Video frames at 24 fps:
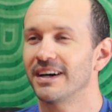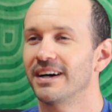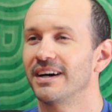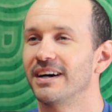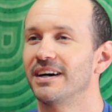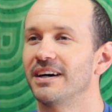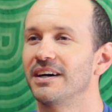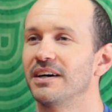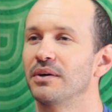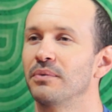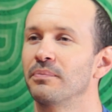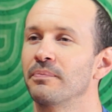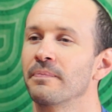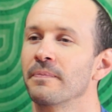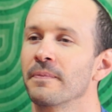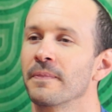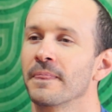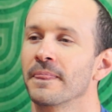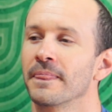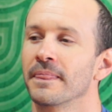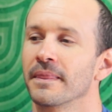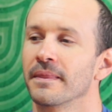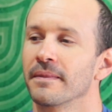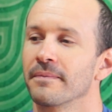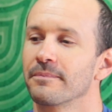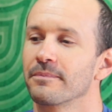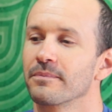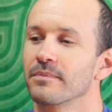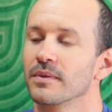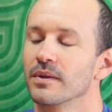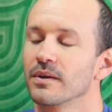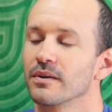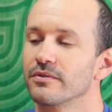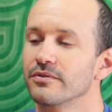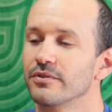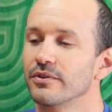
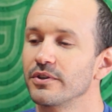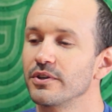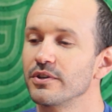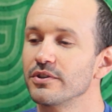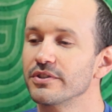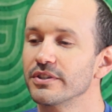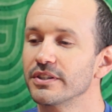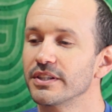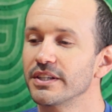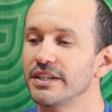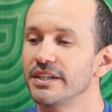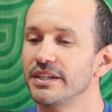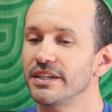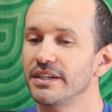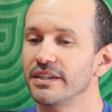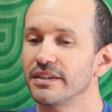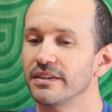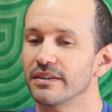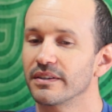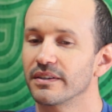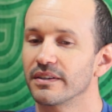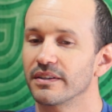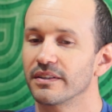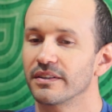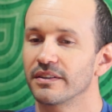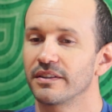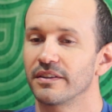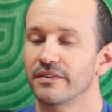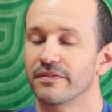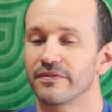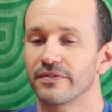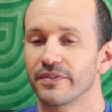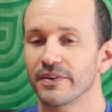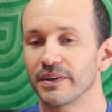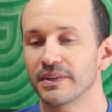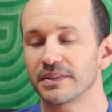So usually the
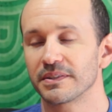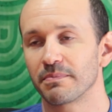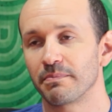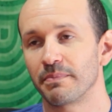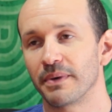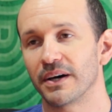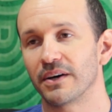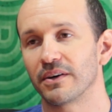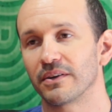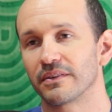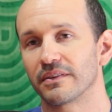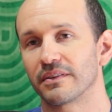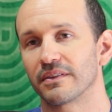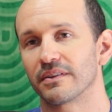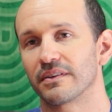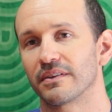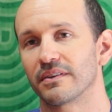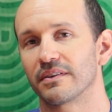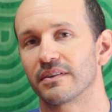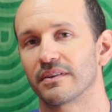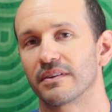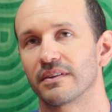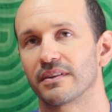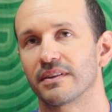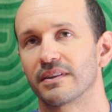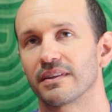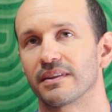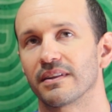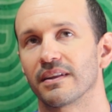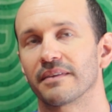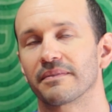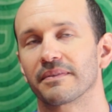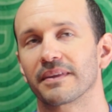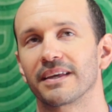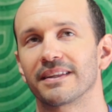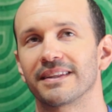first belt,
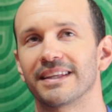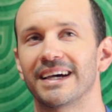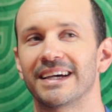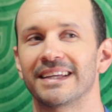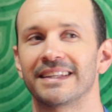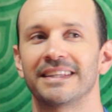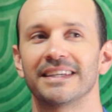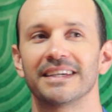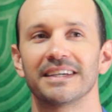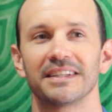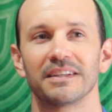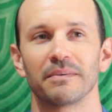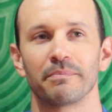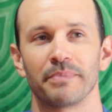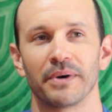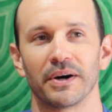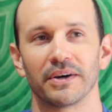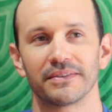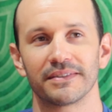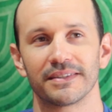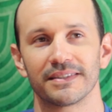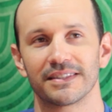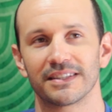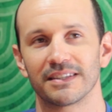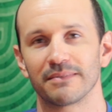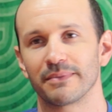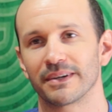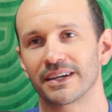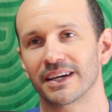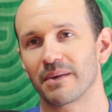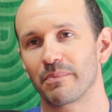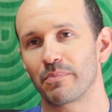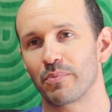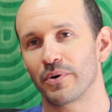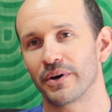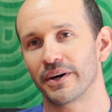the idea in the belt system in
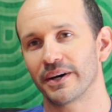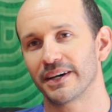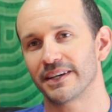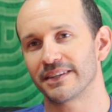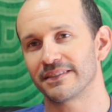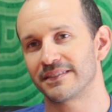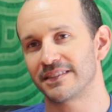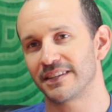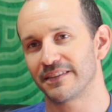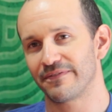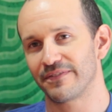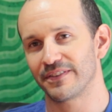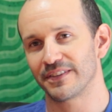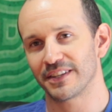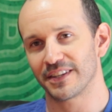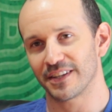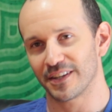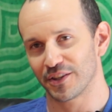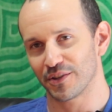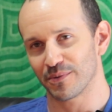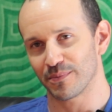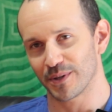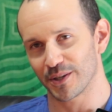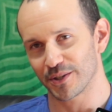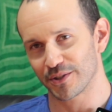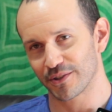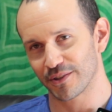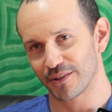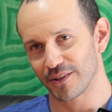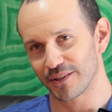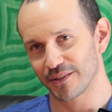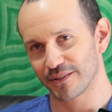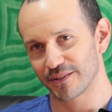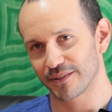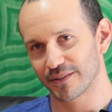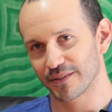capoeira is different than other martial
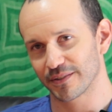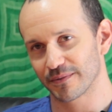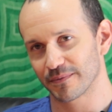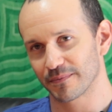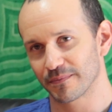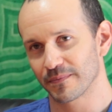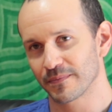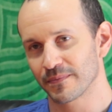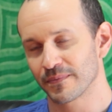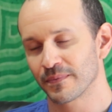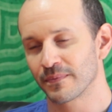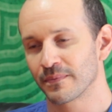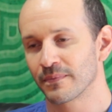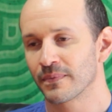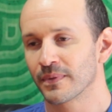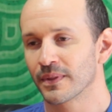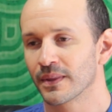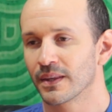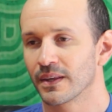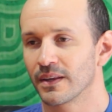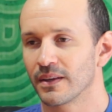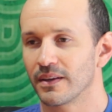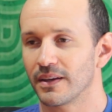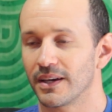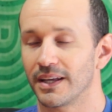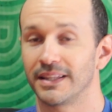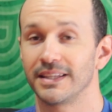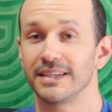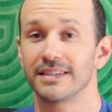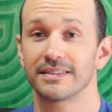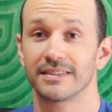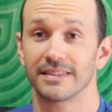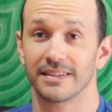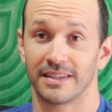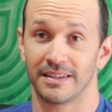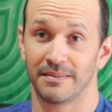arts, at
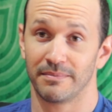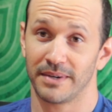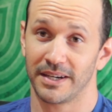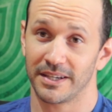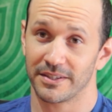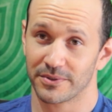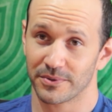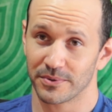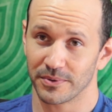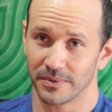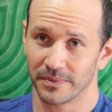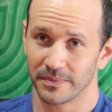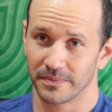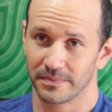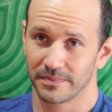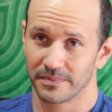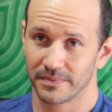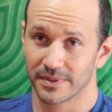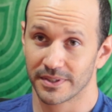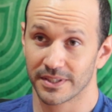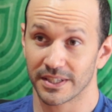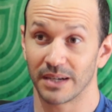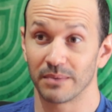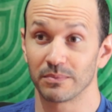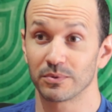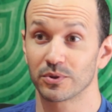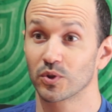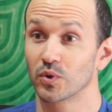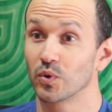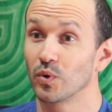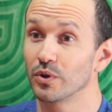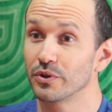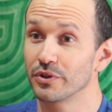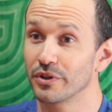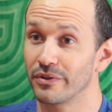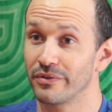least in my school. Some
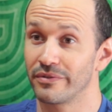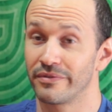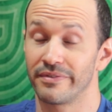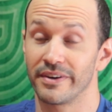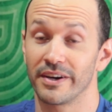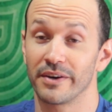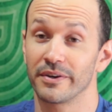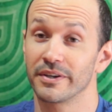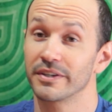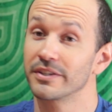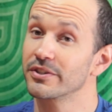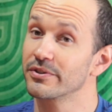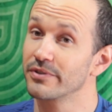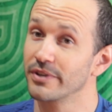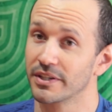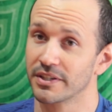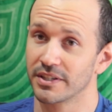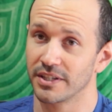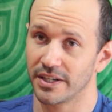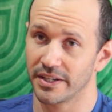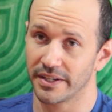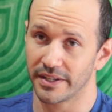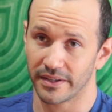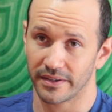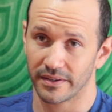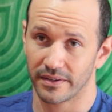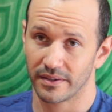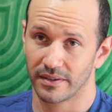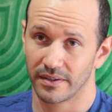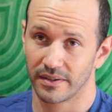schools are very strict on it,